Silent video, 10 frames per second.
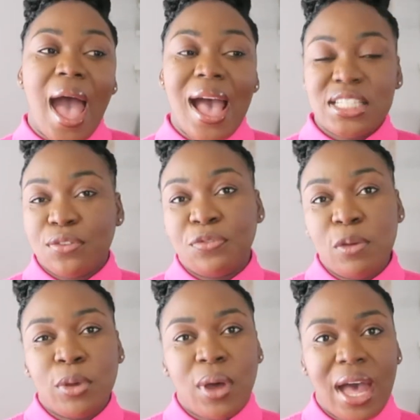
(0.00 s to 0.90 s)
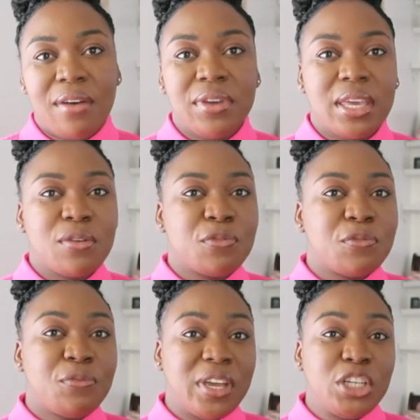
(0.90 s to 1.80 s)
as a female, having
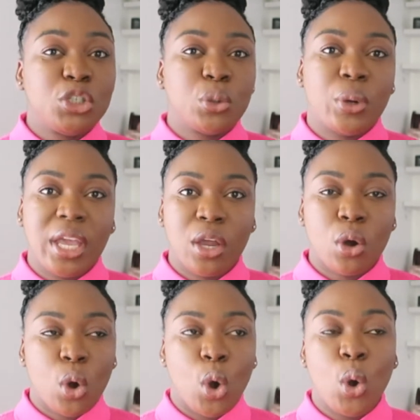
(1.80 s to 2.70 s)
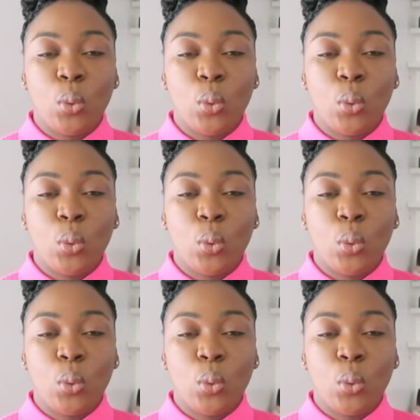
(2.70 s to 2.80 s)
facial hair or